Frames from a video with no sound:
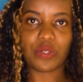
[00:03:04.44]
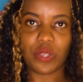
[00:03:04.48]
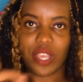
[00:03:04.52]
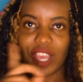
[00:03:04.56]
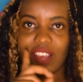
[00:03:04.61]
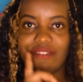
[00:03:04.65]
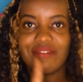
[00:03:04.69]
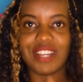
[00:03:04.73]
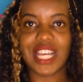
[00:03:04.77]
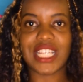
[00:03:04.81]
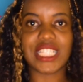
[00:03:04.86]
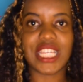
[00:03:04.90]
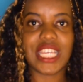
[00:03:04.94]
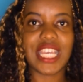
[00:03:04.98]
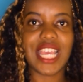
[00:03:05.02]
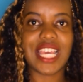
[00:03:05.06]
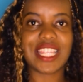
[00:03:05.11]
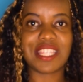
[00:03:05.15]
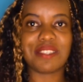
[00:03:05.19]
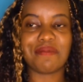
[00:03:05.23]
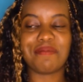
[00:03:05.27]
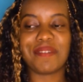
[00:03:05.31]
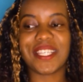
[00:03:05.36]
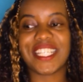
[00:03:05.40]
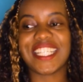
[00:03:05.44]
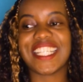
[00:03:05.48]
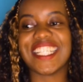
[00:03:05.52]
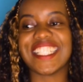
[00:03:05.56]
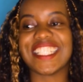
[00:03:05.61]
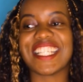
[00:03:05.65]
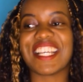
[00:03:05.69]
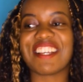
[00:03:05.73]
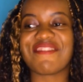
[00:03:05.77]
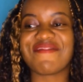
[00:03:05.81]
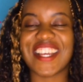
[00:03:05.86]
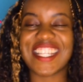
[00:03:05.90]
you have an A at the
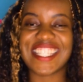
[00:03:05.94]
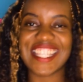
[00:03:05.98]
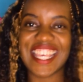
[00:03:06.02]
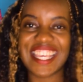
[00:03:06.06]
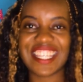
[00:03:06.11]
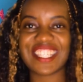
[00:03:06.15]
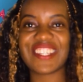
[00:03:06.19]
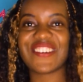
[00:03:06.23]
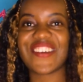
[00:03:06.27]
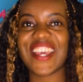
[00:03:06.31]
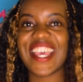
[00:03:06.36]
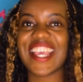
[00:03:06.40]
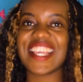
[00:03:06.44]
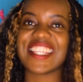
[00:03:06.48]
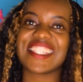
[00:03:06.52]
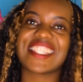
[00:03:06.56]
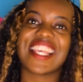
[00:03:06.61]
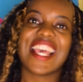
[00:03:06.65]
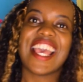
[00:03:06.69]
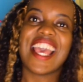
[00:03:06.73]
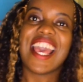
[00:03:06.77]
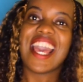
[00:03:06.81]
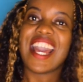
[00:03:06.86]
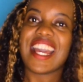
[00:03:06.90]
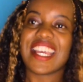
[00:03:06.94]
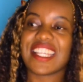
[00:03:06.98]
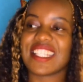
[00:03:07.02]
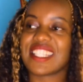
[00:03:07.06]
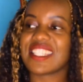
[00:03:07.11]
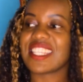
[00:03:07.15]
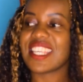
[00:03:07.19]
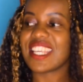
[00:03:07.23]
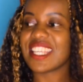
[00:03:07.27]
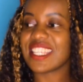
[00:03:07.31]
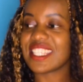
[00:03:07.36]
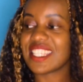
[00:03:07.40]
beginning. But anyways, it's
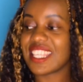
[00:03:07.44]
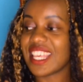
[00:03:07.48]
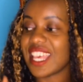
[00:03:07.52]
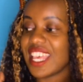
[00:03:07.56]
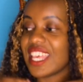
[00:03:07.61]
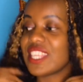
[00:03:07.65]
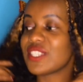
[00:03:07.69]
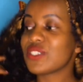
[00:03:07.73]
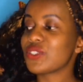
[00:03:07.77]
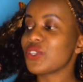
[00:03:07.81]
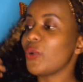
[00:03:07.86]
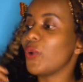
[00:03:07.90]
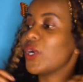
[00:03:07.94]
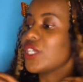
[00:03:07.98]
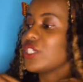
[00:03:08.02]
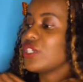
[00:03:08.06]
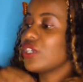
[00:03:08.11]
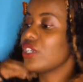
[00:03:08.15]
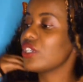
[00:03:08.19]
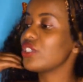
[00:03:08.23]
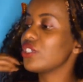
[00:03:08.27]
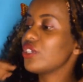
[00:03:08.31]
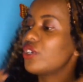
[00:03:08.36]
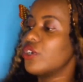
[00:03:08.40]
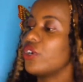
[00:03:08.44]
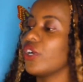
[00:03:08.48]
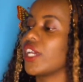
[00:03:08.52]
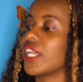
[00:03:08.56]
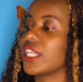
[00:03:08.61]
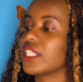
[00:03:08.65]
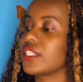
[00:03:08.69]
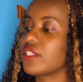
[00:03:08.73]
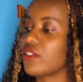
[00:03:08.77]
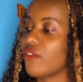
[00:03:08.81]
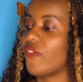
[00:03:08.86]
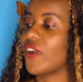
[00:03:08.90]
easy. So what you do
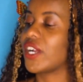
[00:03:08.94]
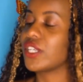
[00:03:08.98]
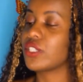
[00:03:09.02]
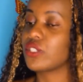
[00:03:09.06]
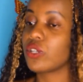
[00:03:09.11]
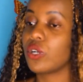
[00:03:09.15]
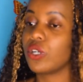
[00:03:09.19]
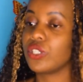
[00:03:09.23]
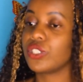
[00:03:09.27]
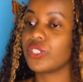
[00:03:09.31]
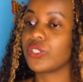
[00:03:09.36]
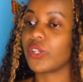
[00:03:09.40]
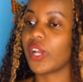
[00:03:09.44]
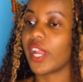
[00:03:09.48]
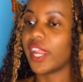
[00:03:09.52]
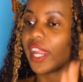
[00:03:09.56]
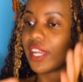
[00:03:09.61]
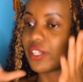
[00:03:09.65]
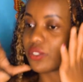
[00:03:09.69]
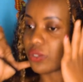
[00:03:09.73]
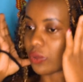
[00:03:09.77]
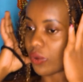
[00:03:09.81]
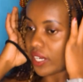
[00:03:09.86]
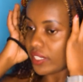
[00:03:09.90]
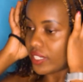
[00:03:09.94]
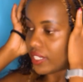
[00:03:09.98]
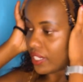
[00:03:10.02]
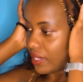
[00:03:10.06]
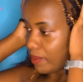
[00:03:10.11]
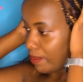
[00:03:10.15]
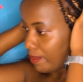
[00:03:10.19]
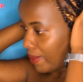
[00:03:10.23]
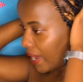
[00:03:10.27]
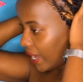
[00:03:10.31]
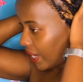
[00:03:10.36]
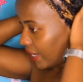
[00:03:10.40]
is you first hold your hair towards the
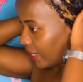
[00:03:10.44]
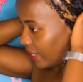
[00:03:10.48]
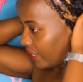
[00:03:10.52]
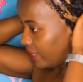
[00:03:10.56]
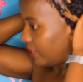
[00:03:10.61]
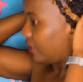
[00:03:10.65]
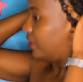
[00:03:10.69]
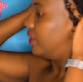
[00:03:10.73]
back.